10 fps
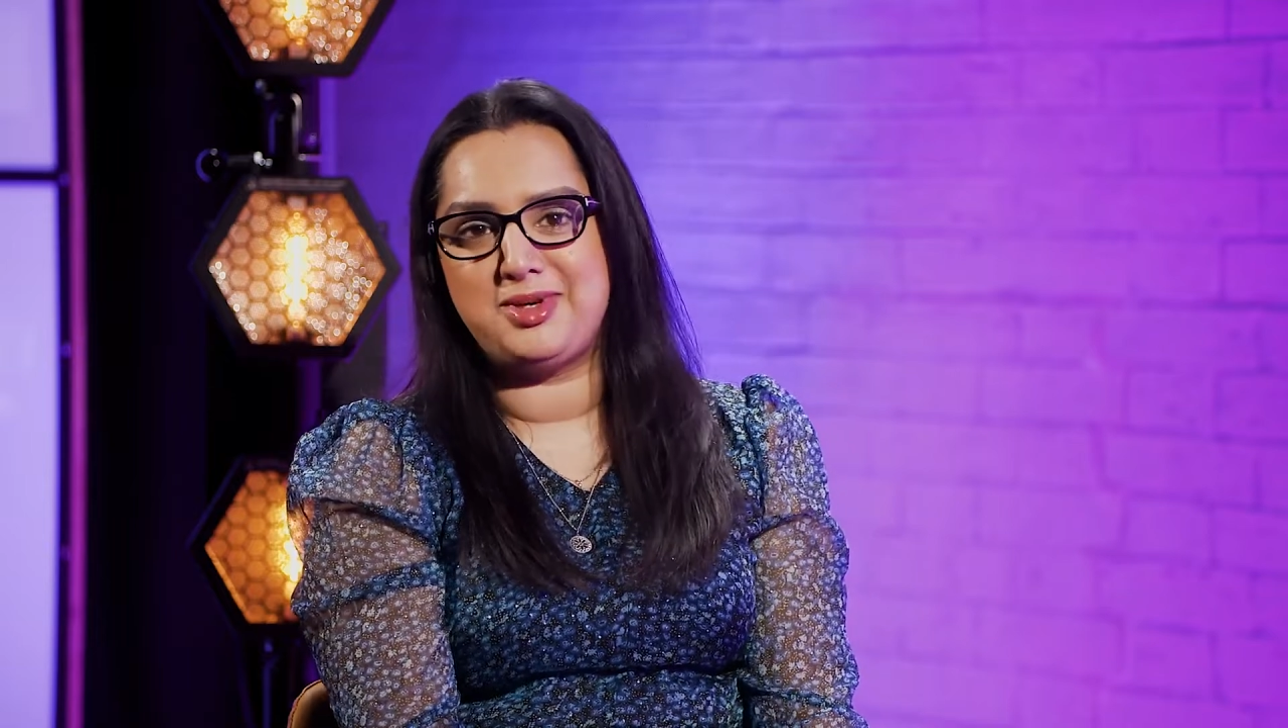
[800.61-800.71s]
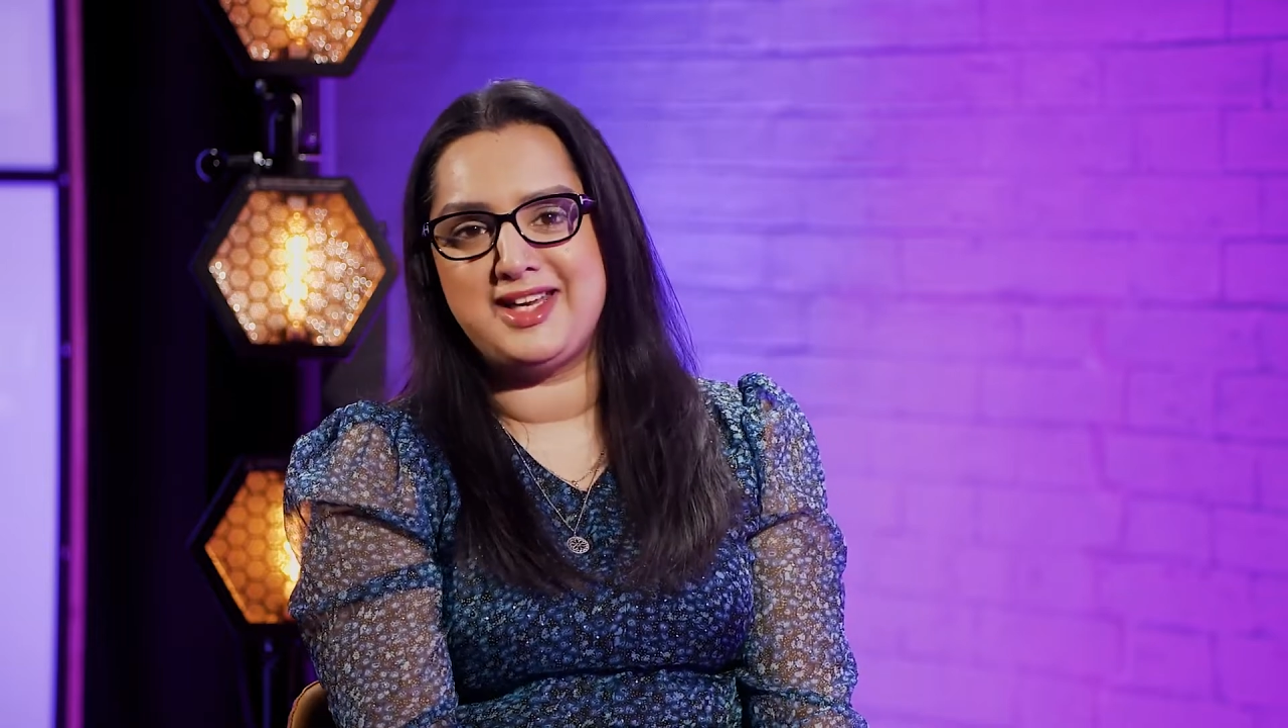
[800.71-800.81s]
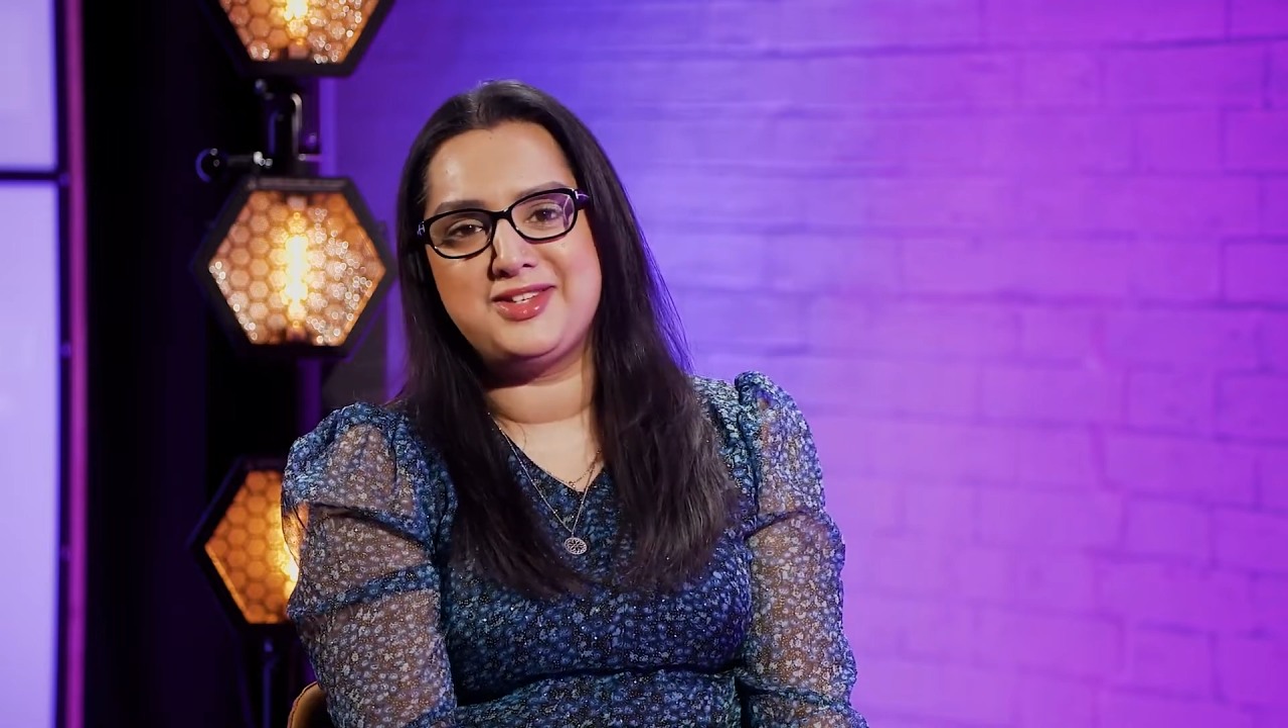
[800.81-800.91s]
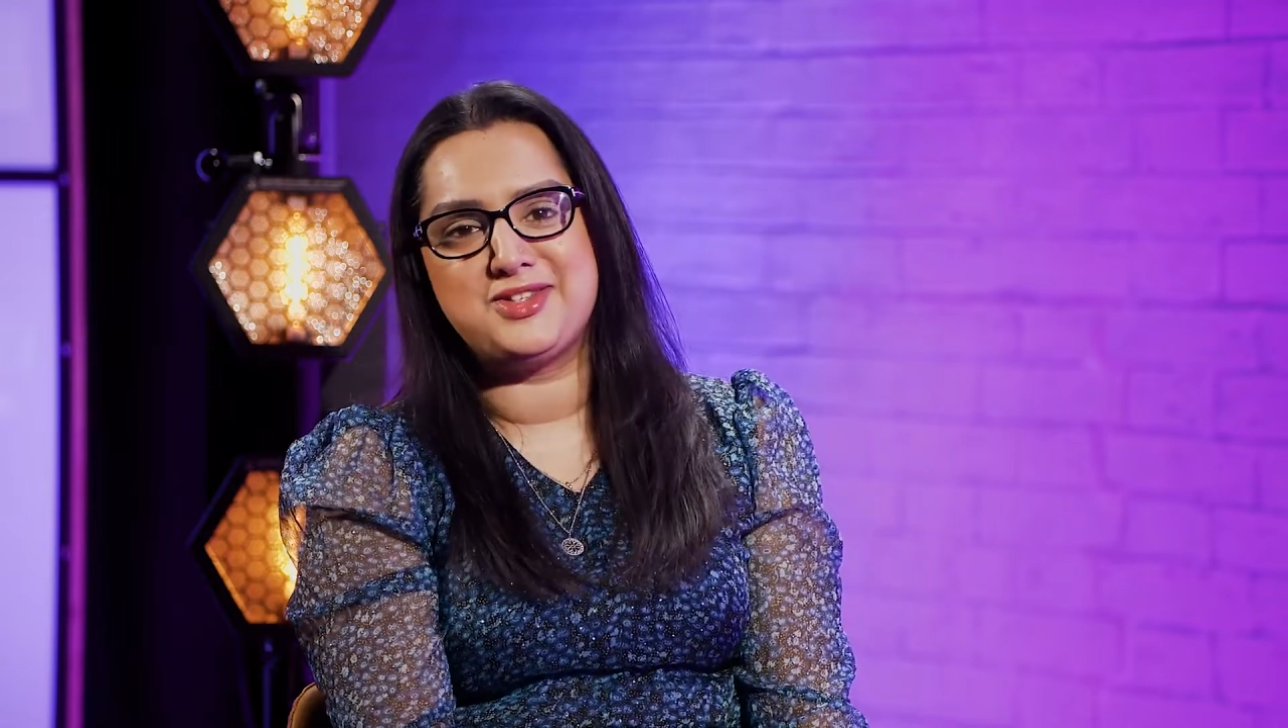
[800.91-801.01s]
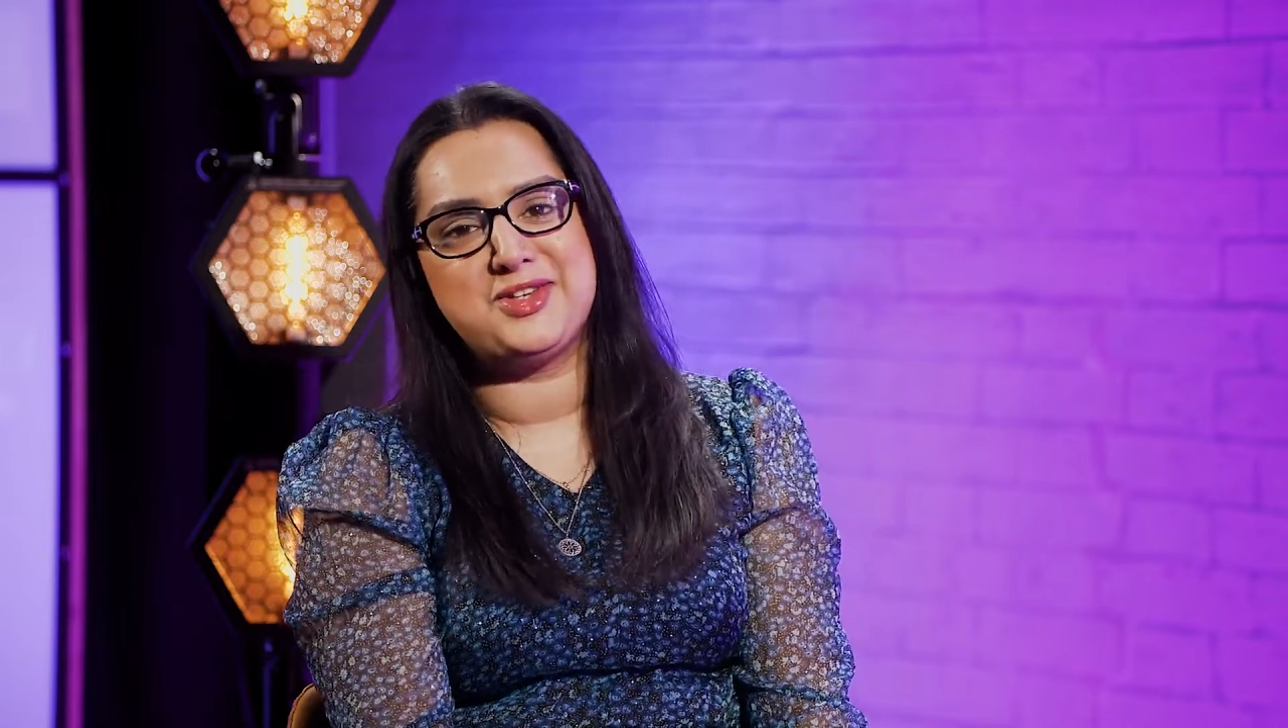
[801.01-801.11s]

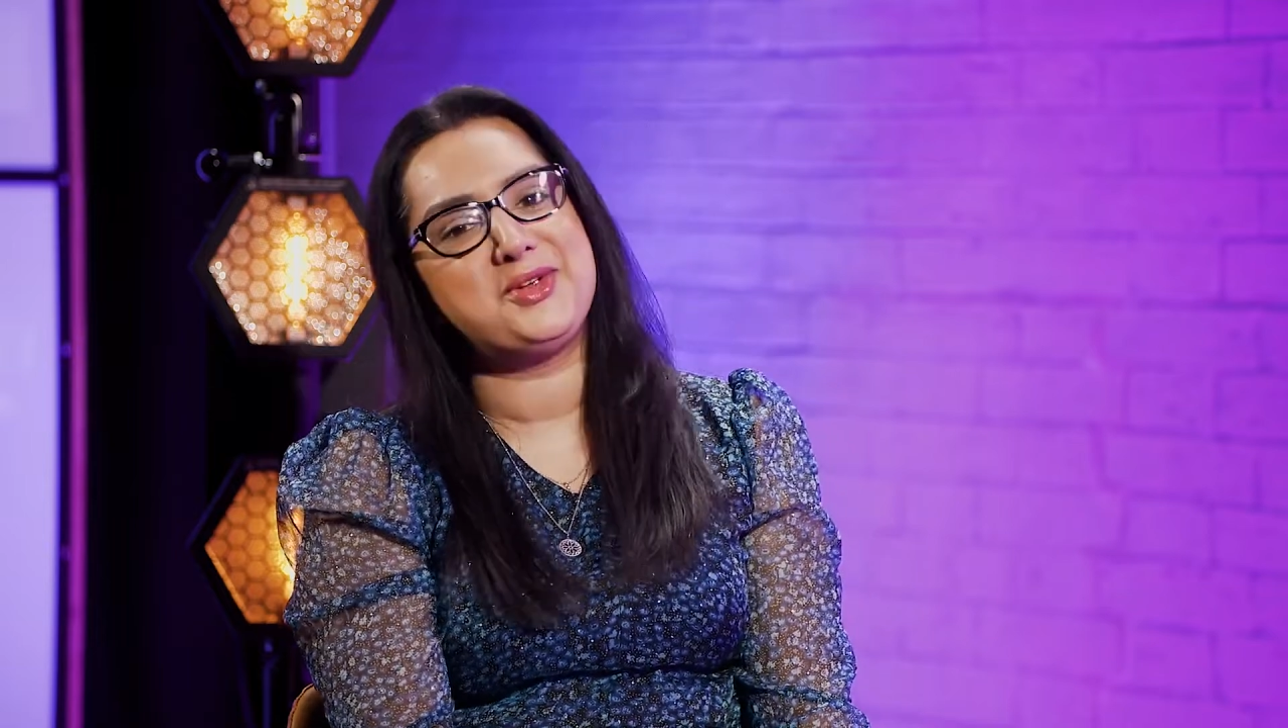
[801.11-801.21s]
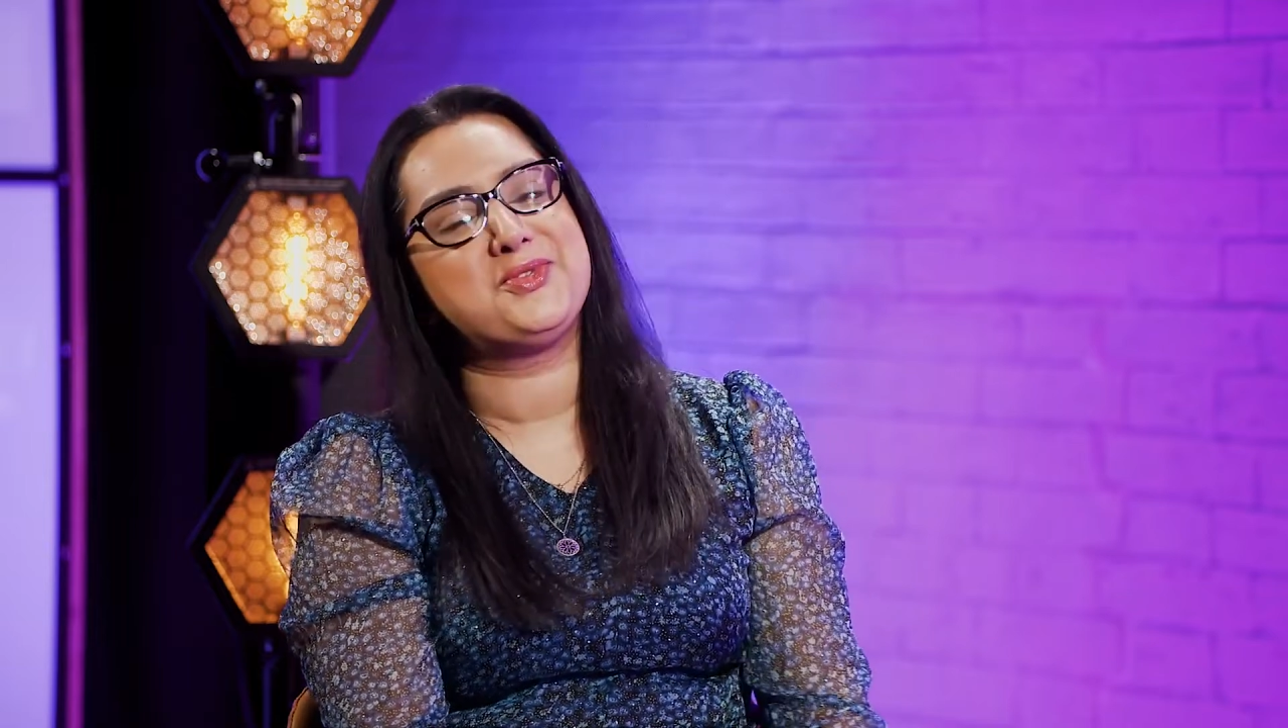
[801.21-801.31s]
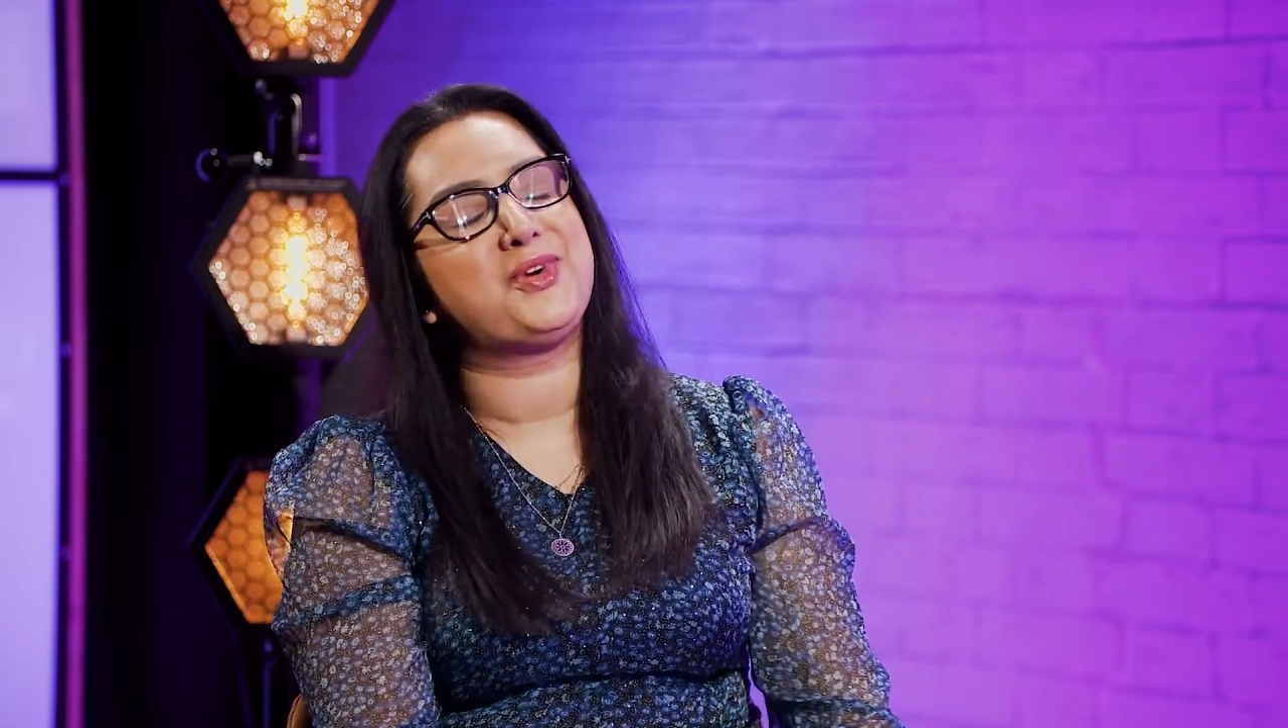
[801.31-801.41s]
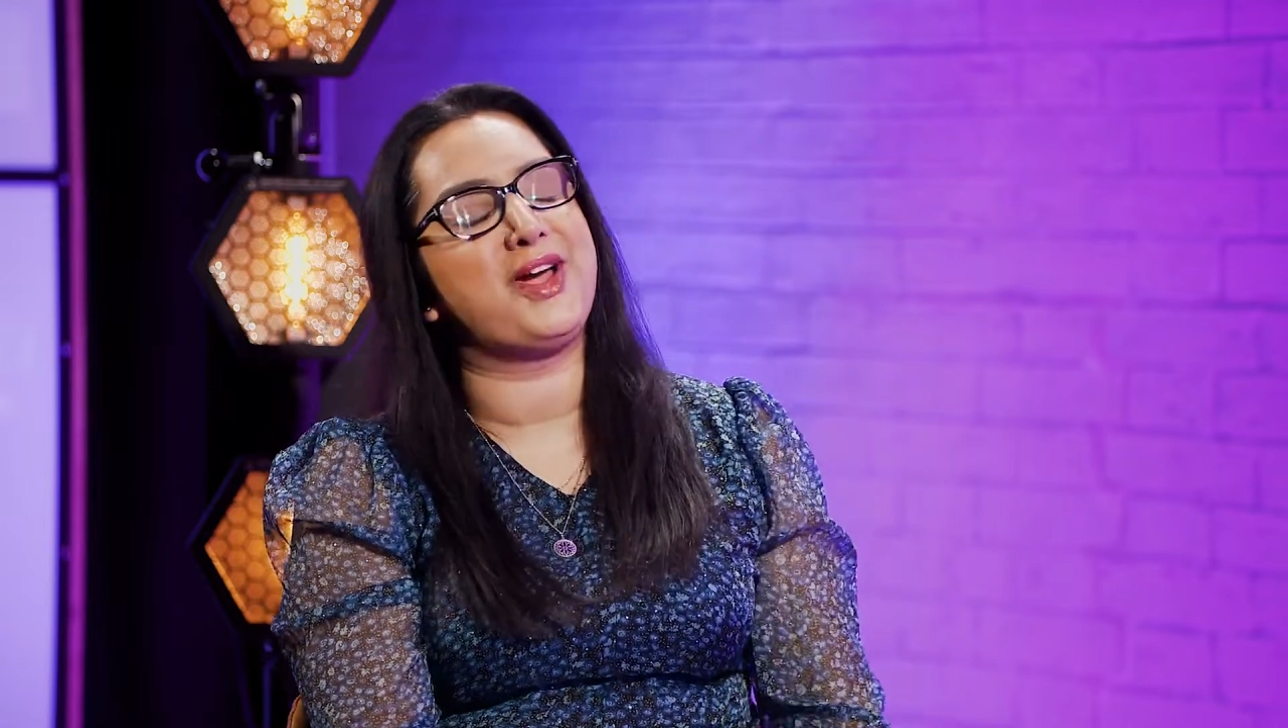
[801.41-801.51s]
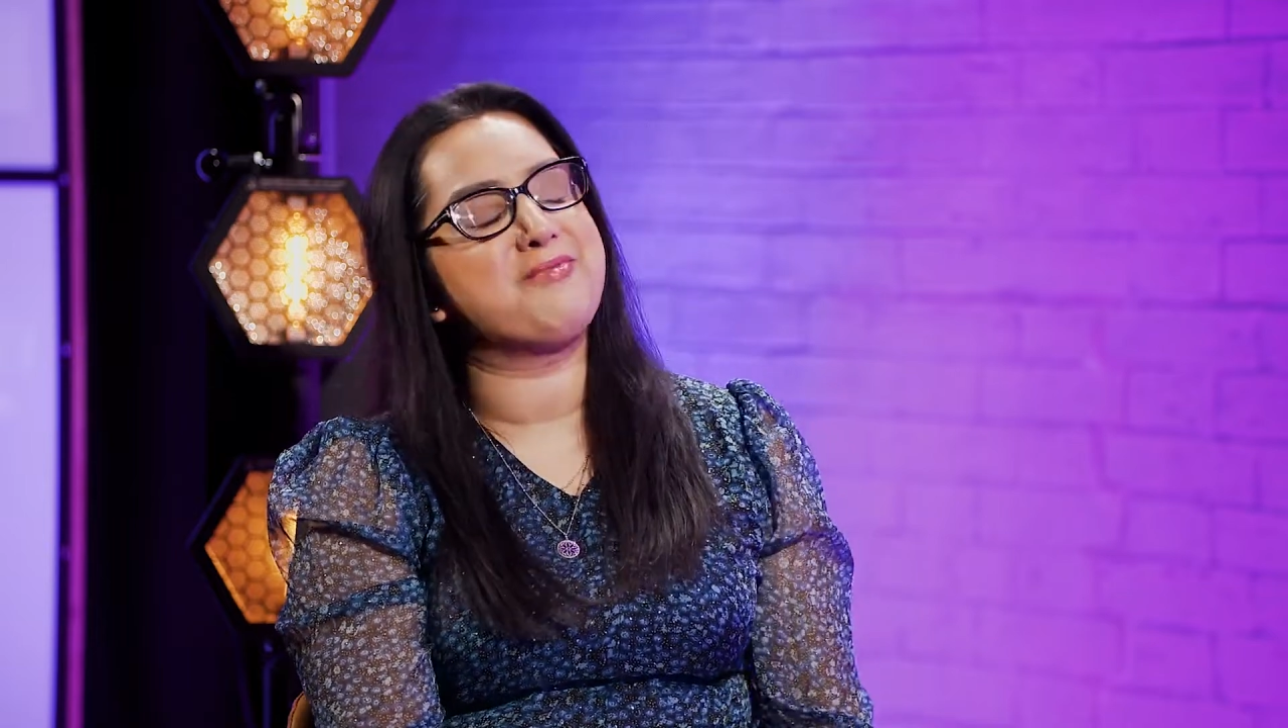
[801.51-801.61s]
please do
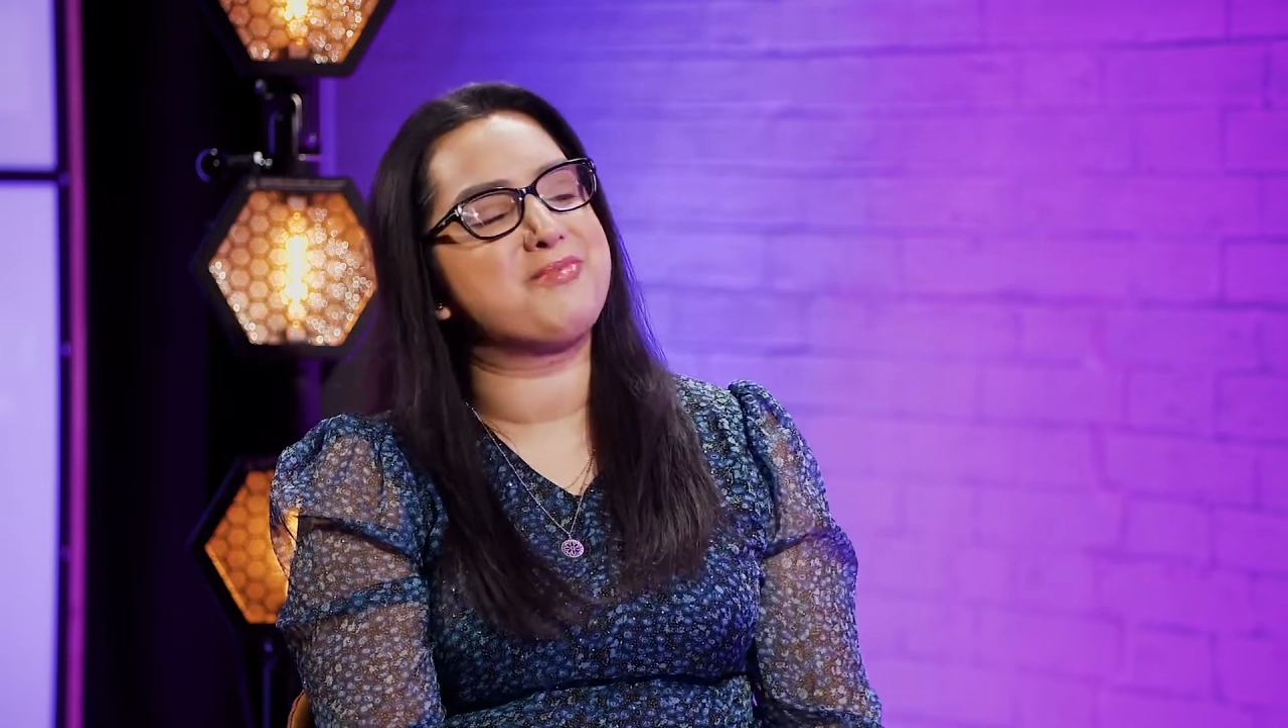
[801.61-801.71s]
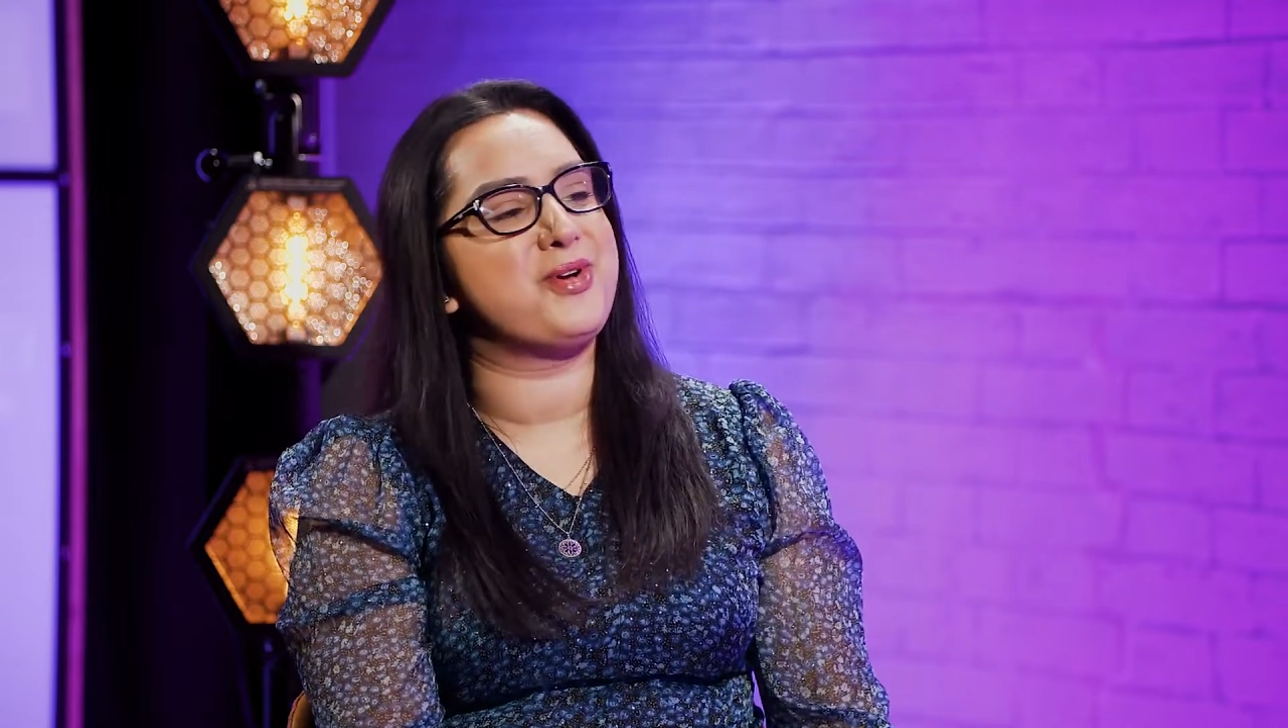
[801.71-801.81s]
write